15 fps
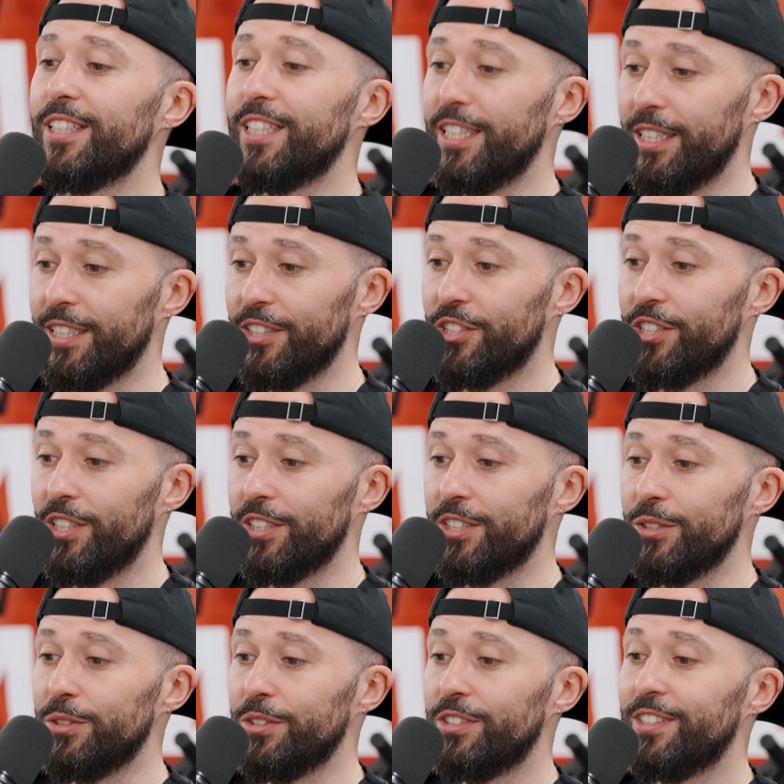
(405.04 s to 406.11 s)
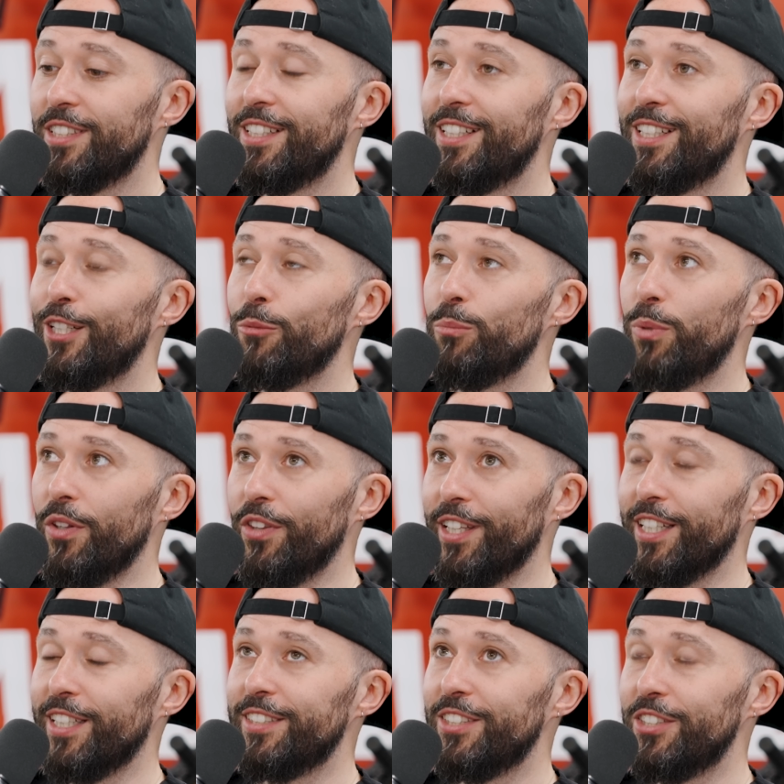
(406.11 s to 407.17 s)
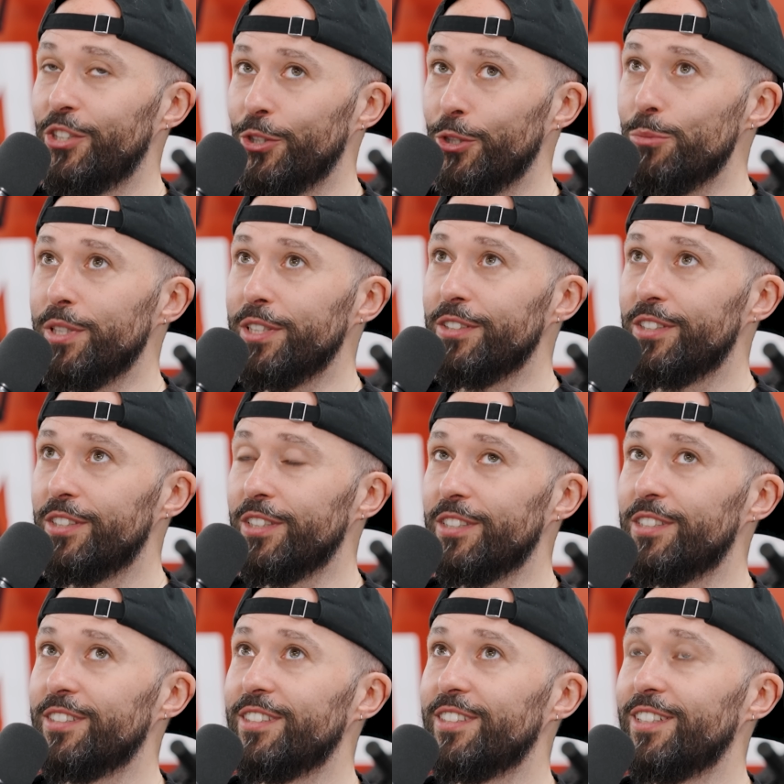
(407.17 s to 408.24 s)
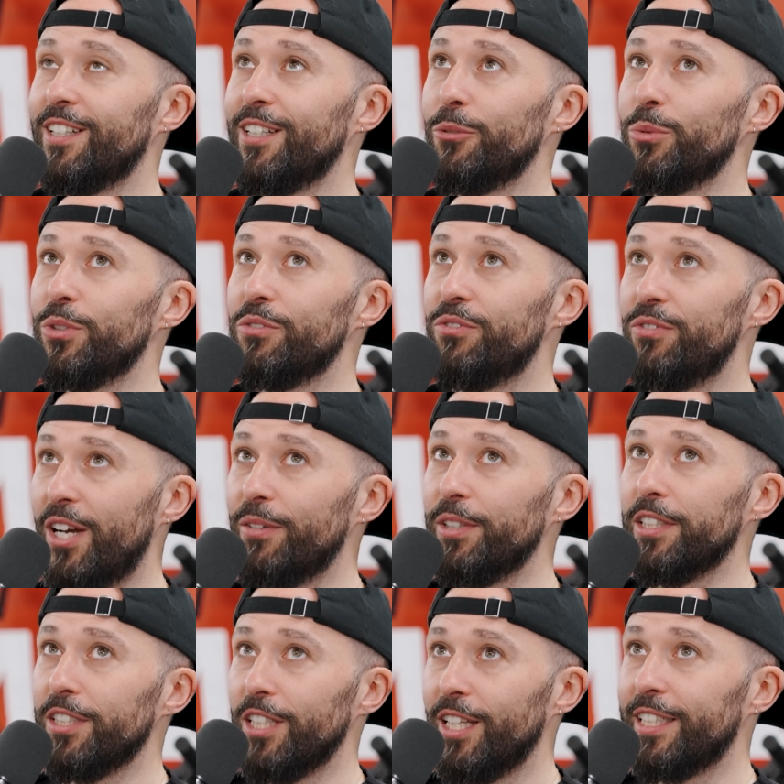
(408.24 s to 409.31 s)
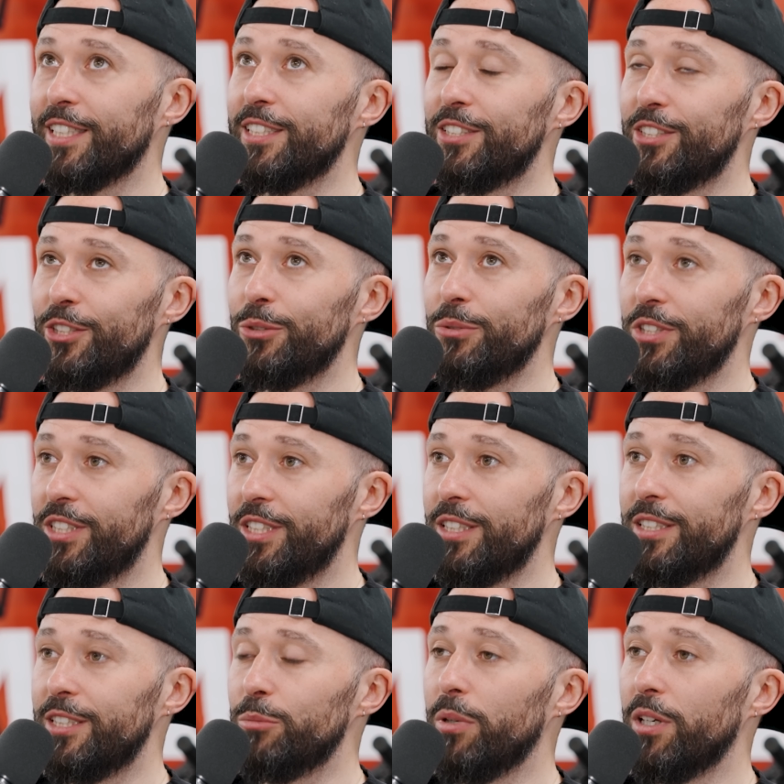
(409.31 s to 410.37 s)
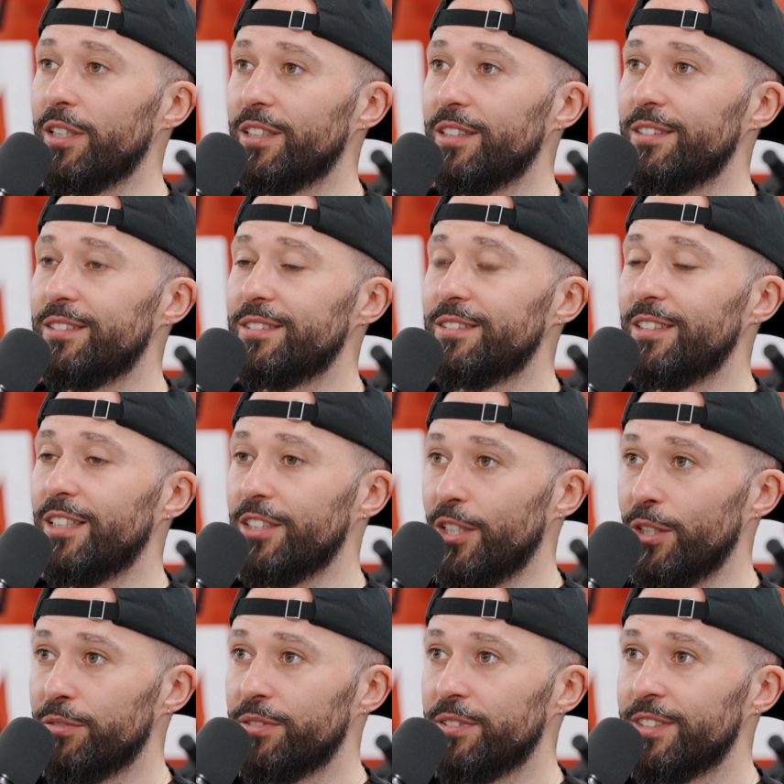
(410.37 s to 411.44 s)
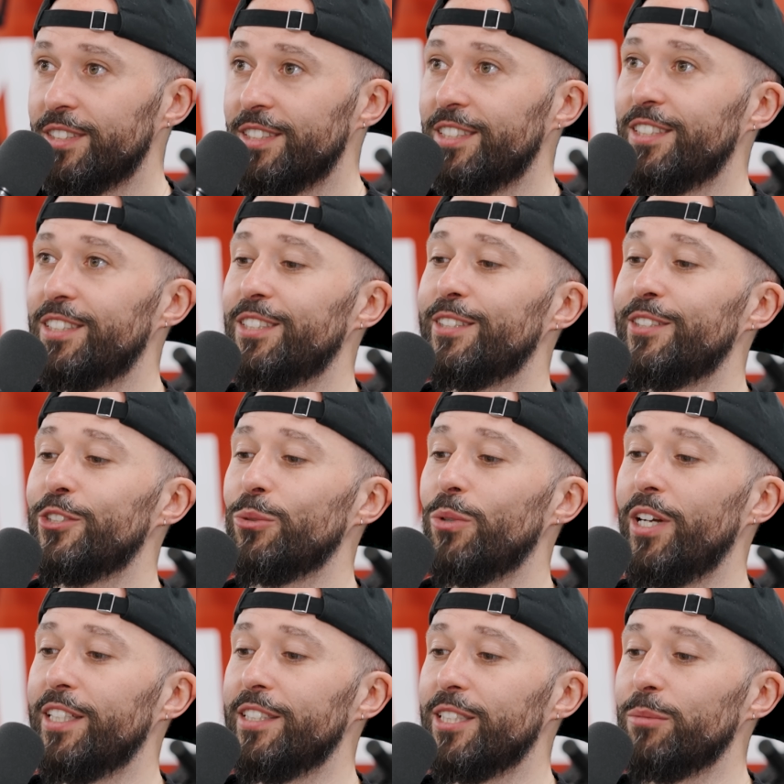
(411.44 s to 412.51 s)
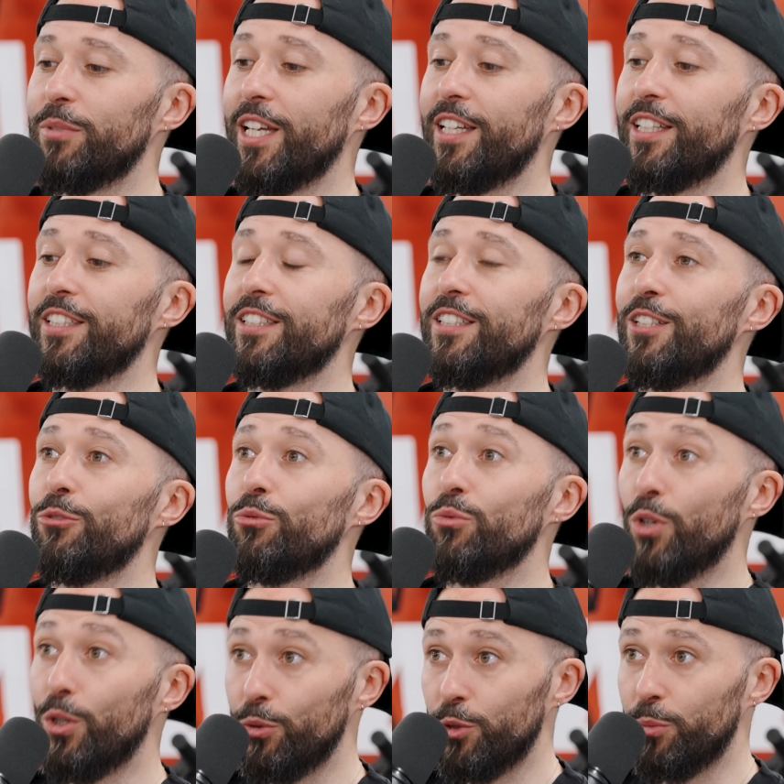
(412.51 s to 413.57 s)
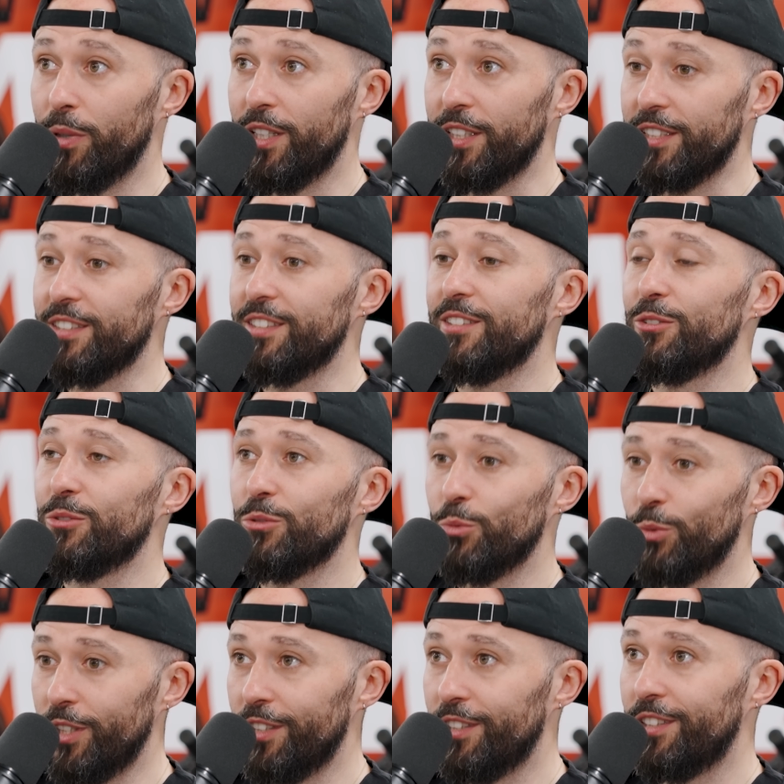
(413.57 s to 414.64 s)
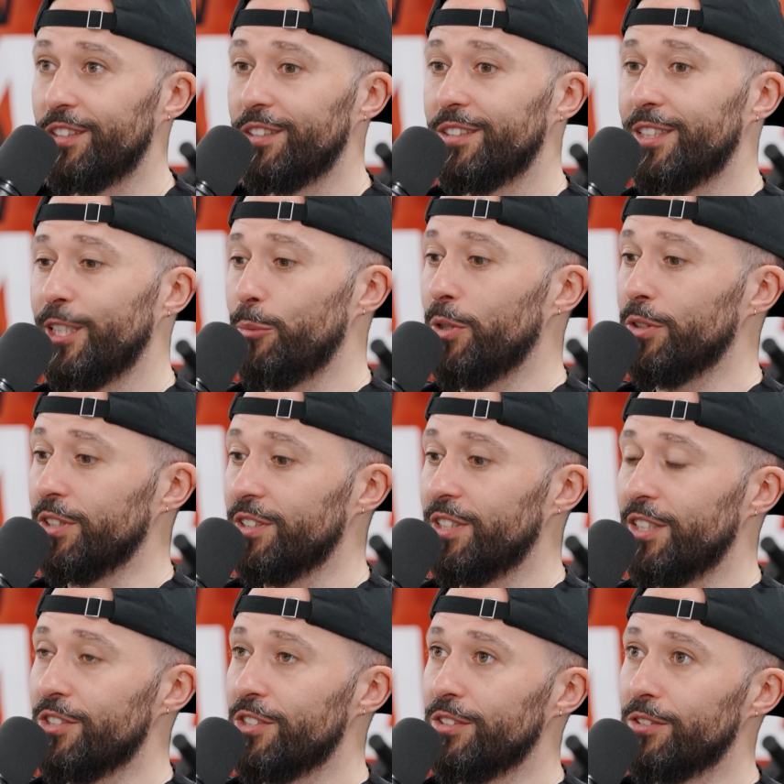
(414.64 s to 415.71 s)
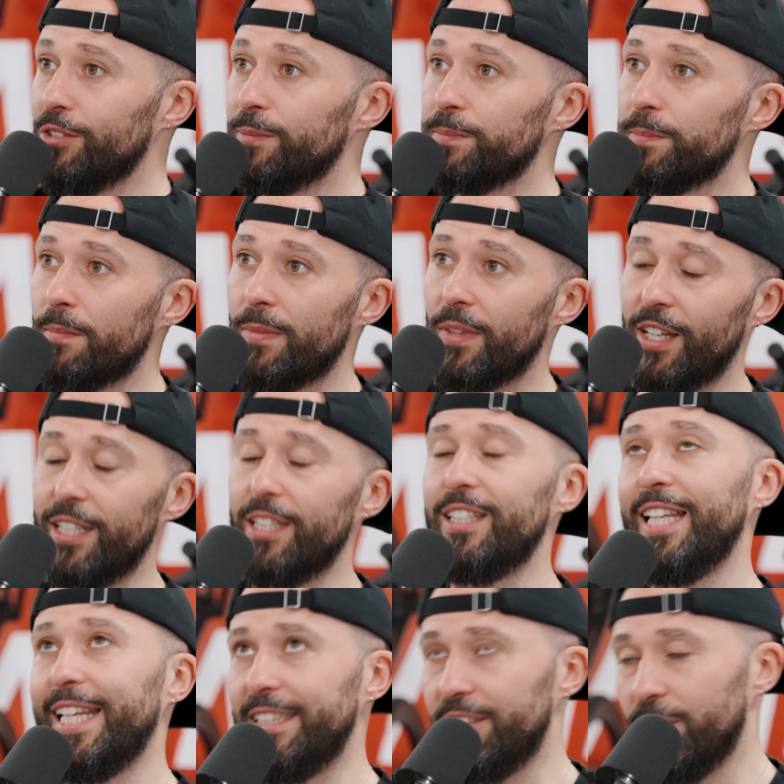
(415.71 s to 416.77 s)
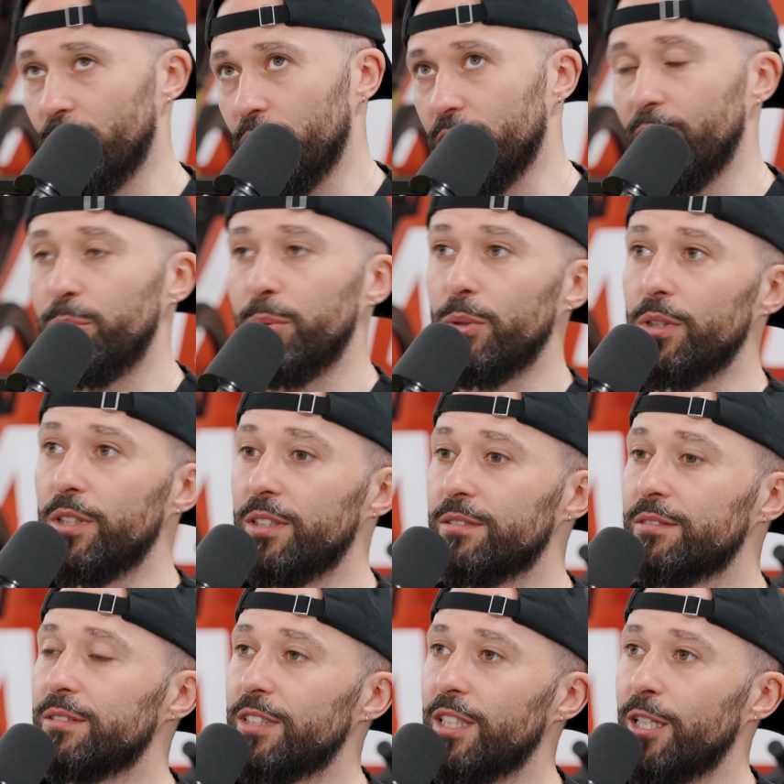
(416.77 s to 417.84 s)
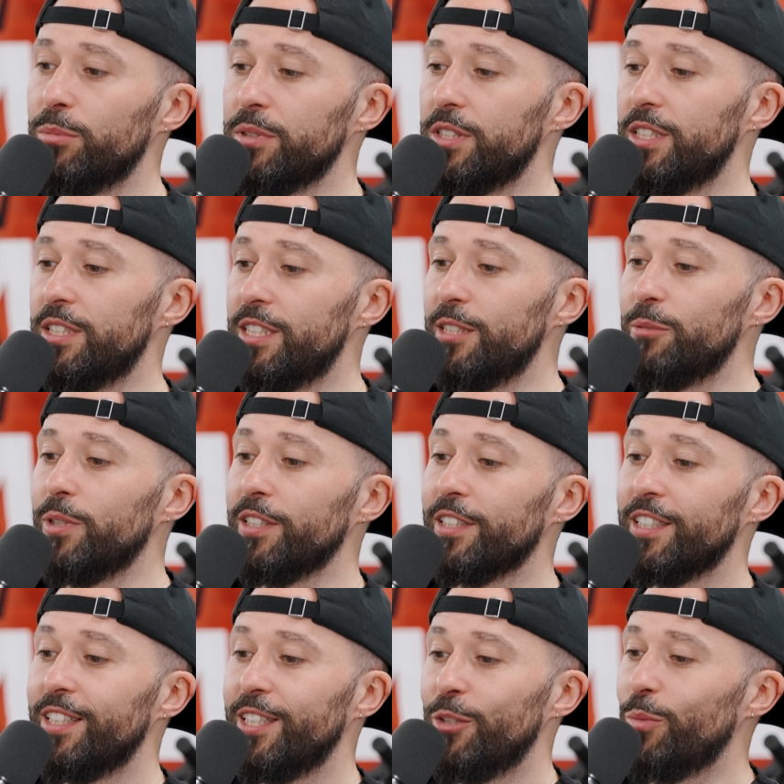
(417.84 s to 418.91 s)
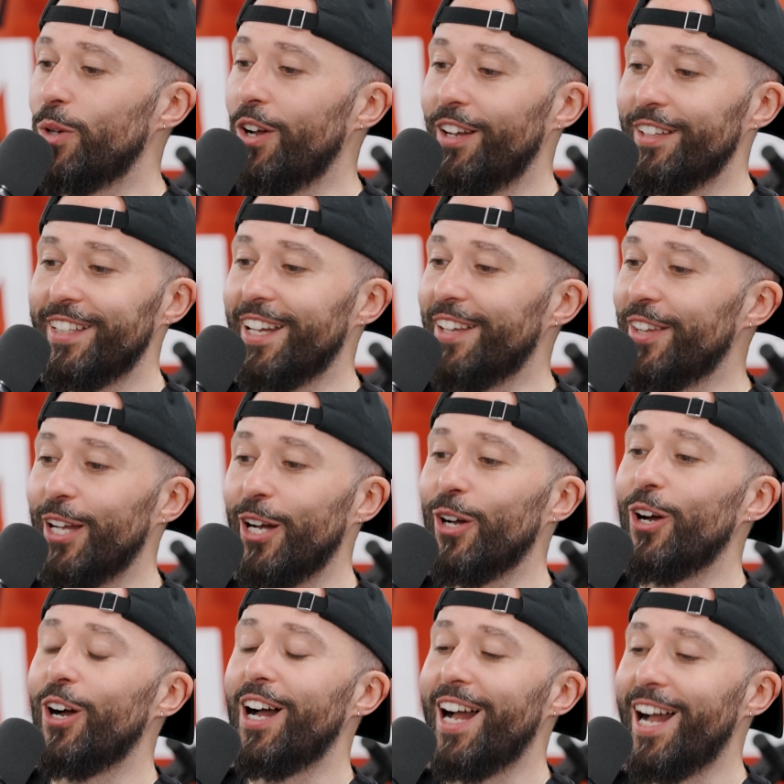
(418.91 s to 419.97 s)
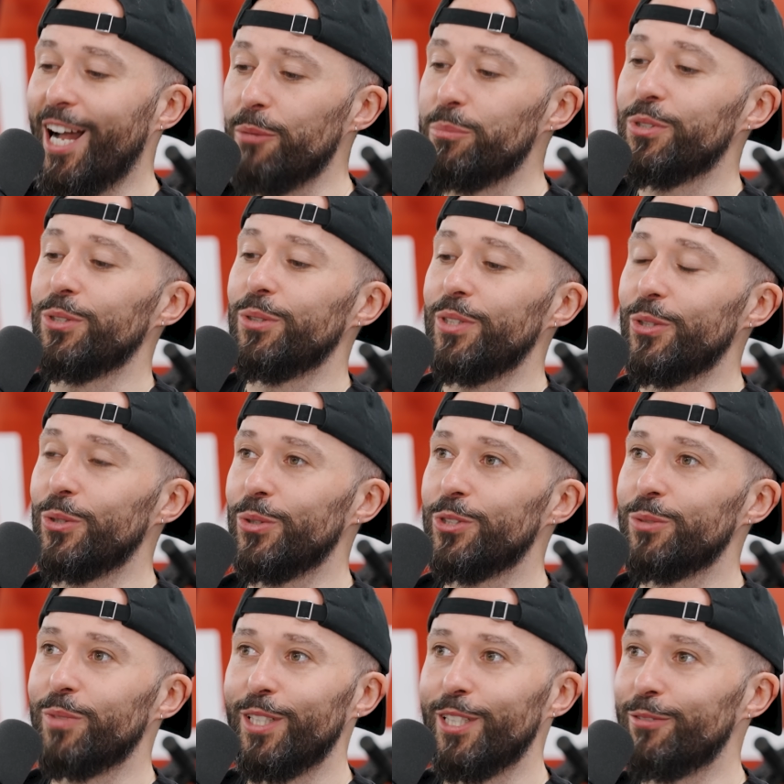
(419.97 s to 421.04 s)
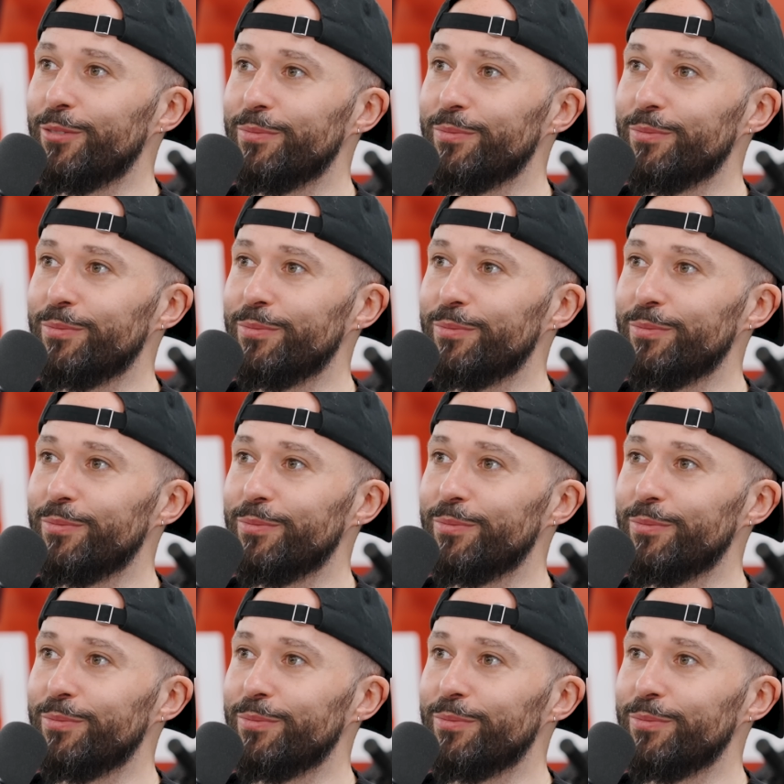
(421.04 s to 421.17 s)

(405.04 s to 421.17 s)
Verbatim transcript: an English cycles, but then I determined that I was very unlikely to use a TT bike enough. So I ended up getting a road bike with clip on extensions. And later on, I bought a carbon TT bike. But yeah, they are absolutely awesome. I love